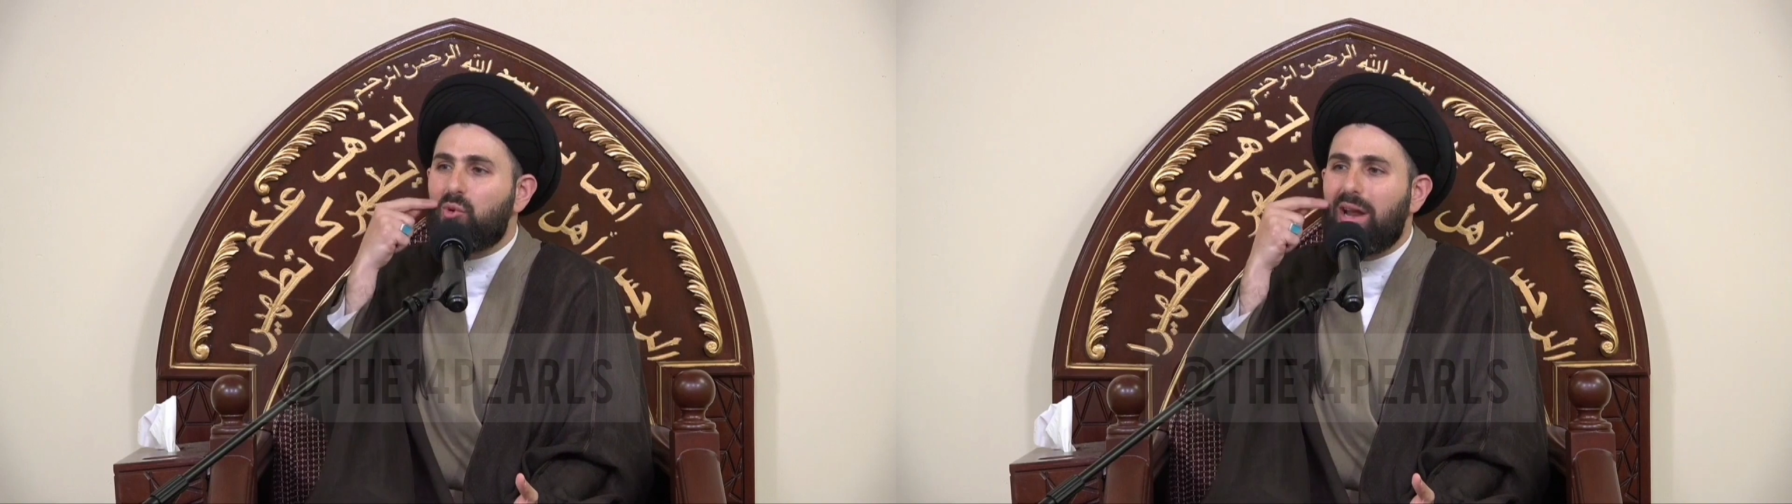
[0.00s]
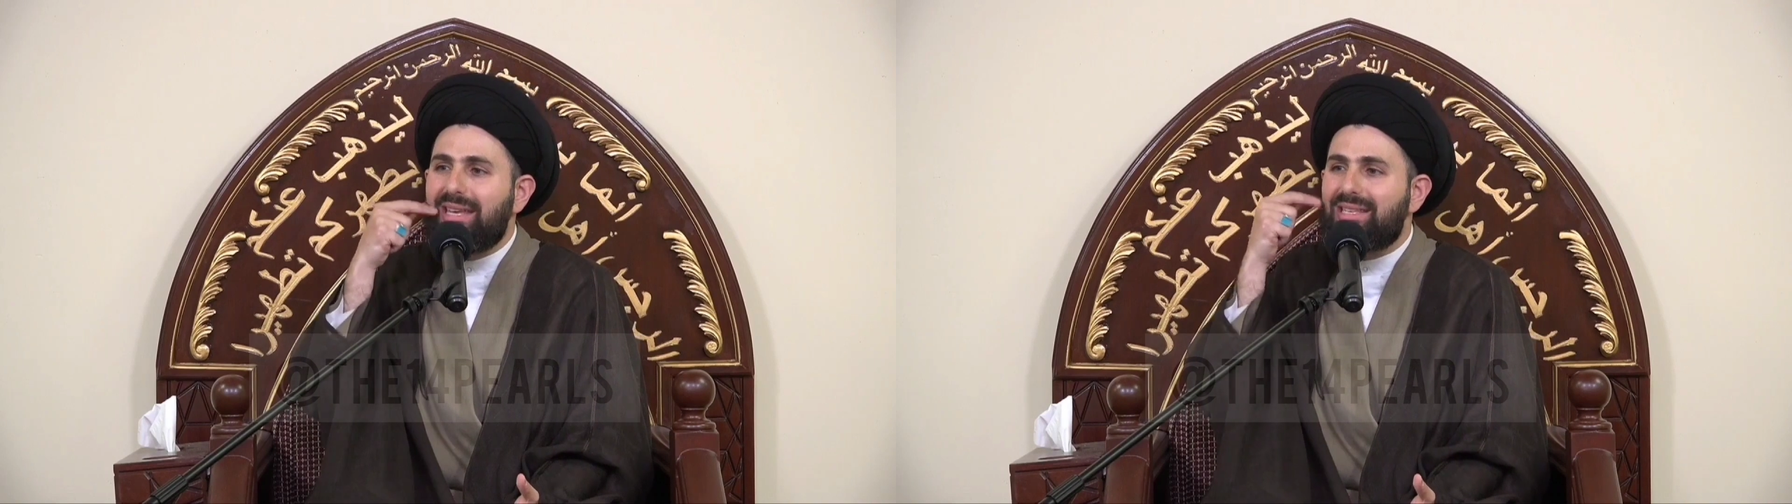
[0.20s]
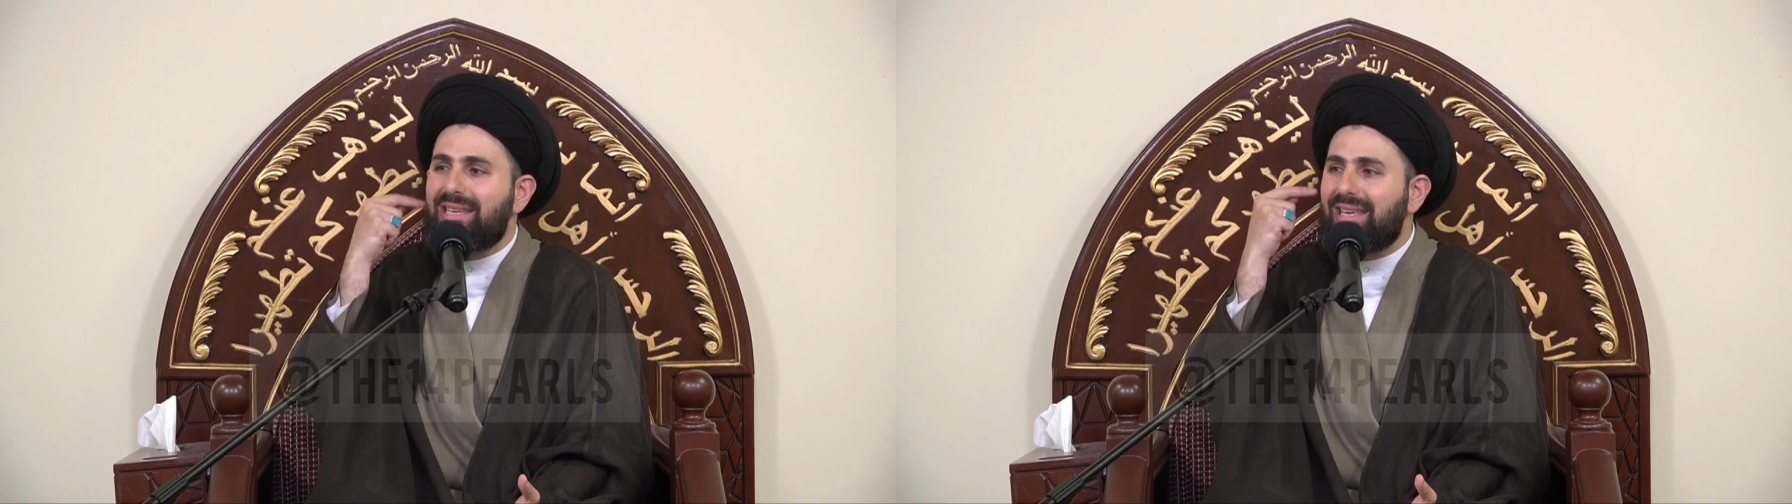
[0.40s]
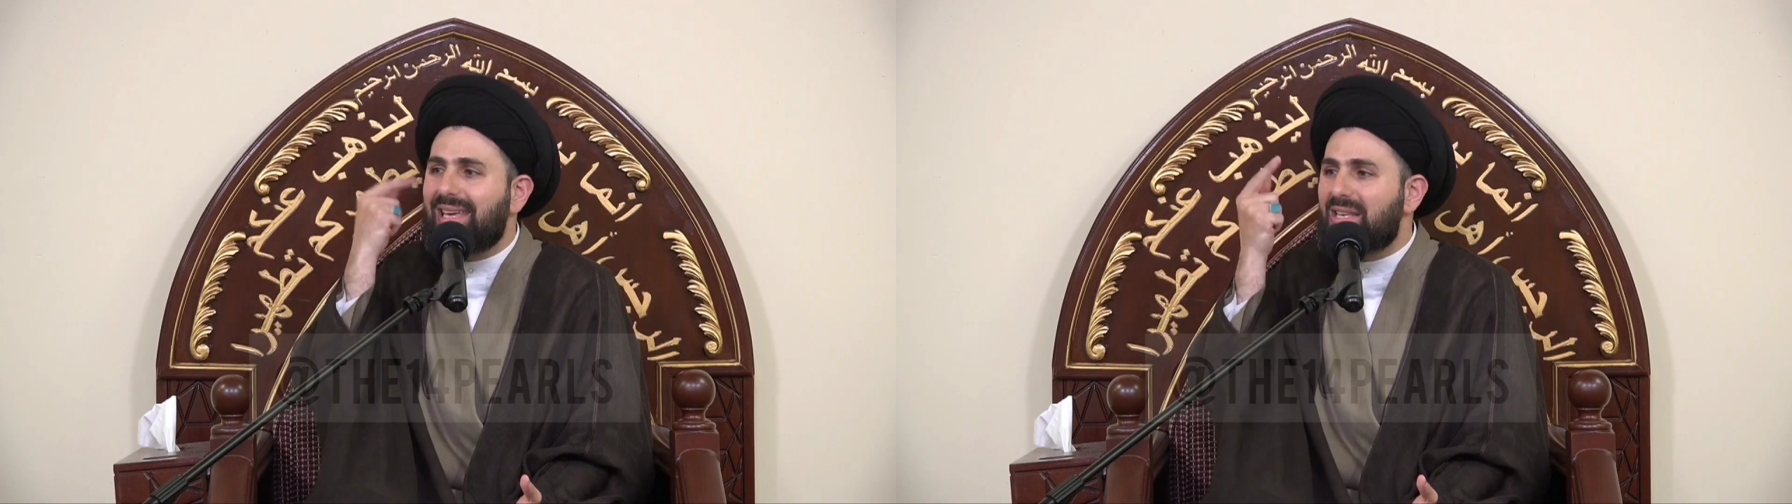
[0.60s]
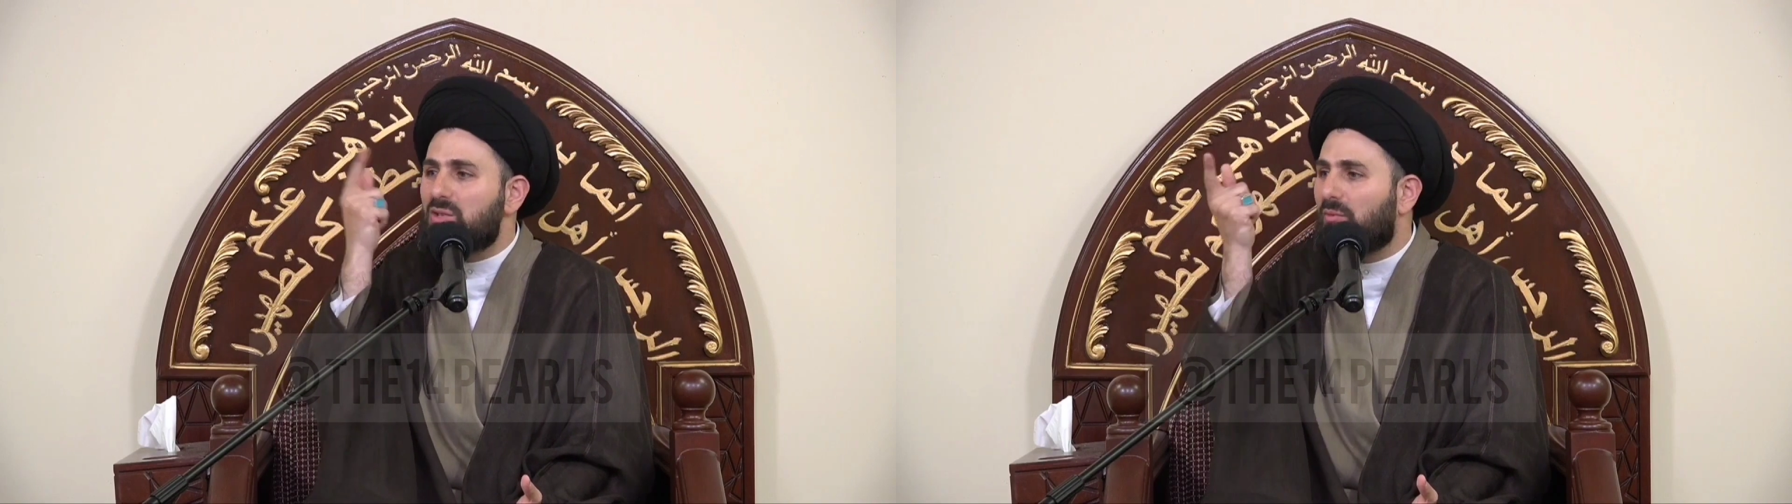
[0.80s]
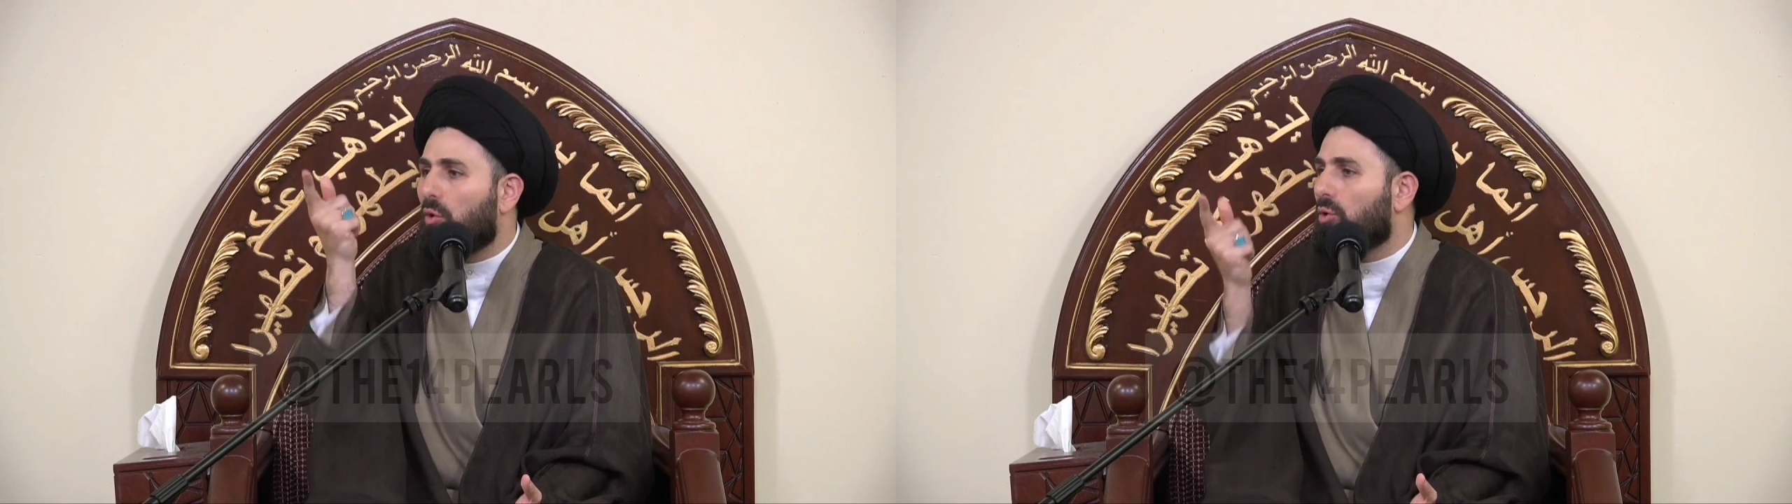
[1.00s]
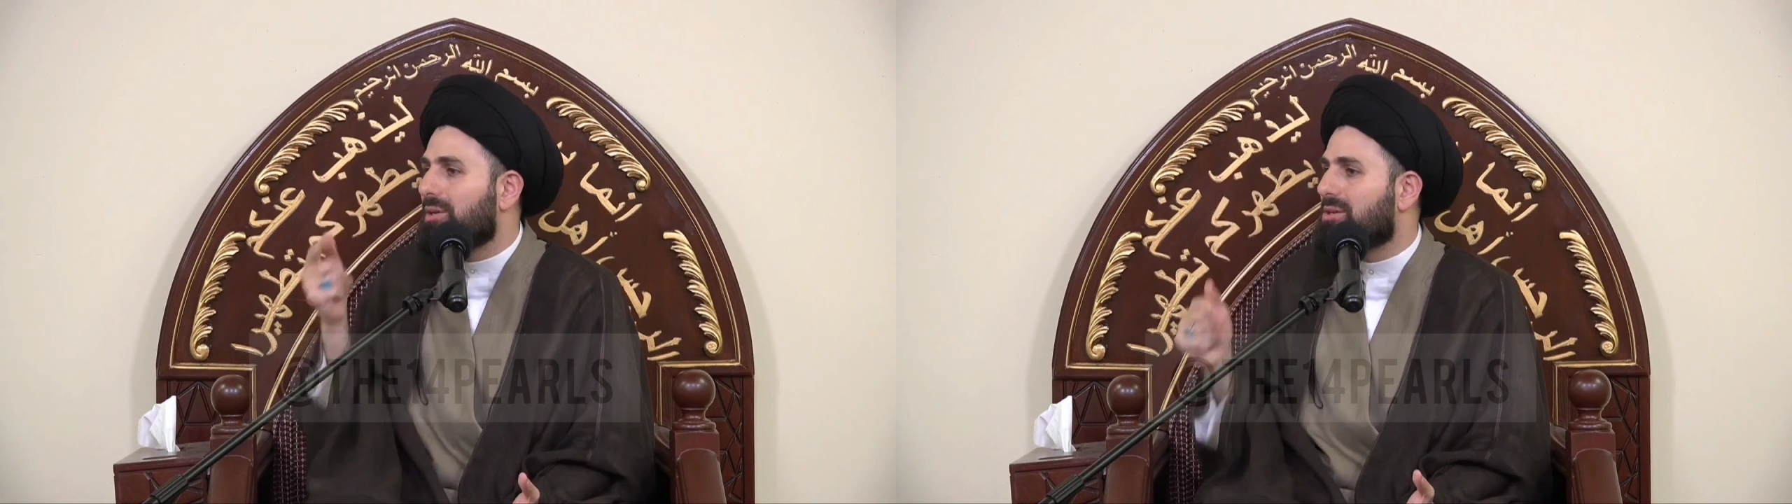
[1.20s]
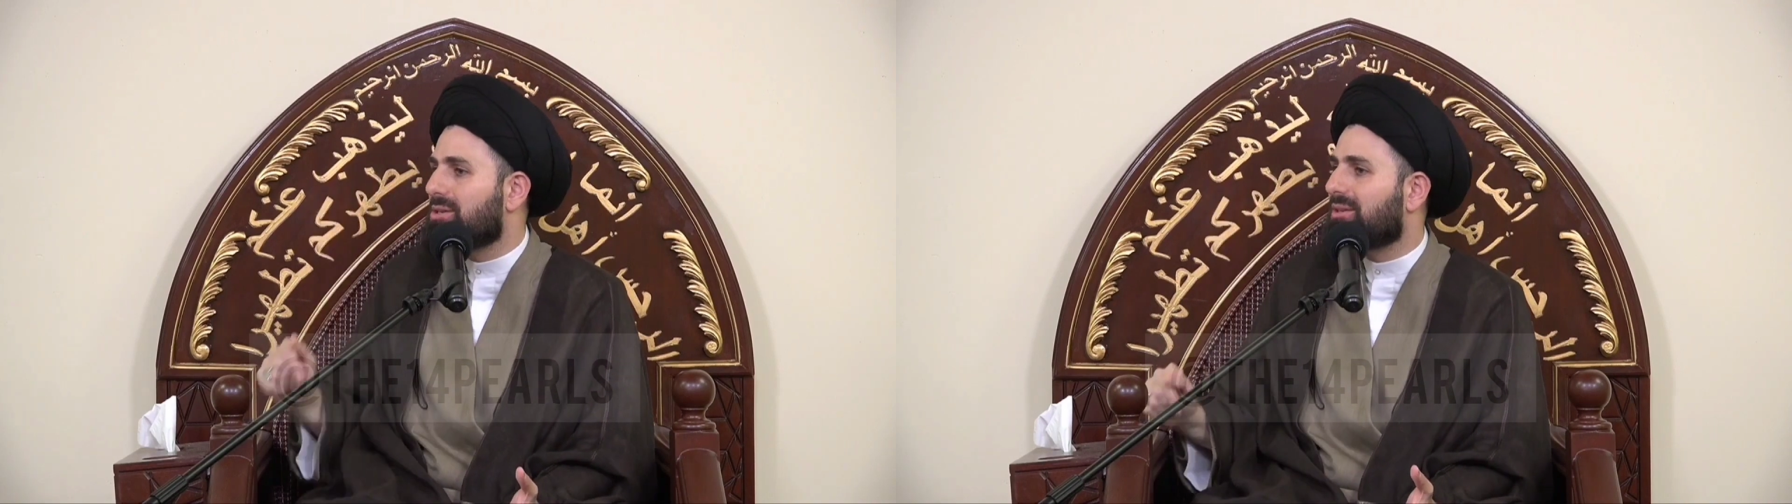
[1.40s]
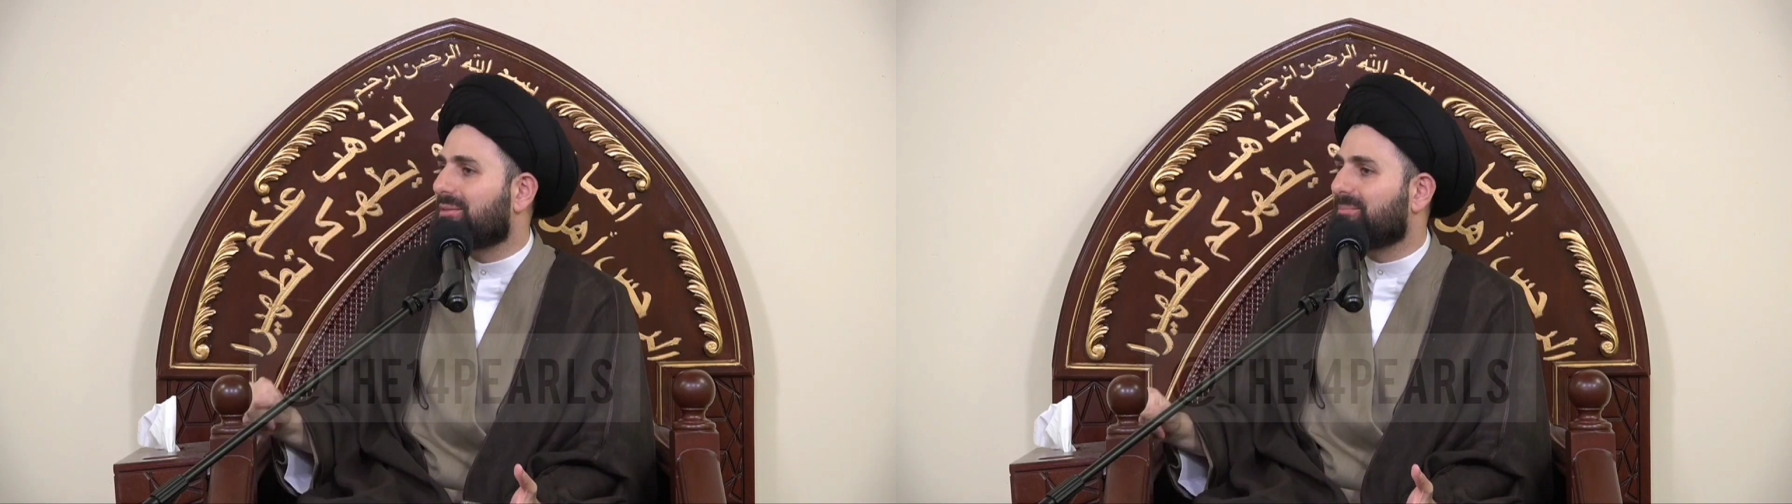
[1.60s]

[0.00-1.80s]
raising his voice.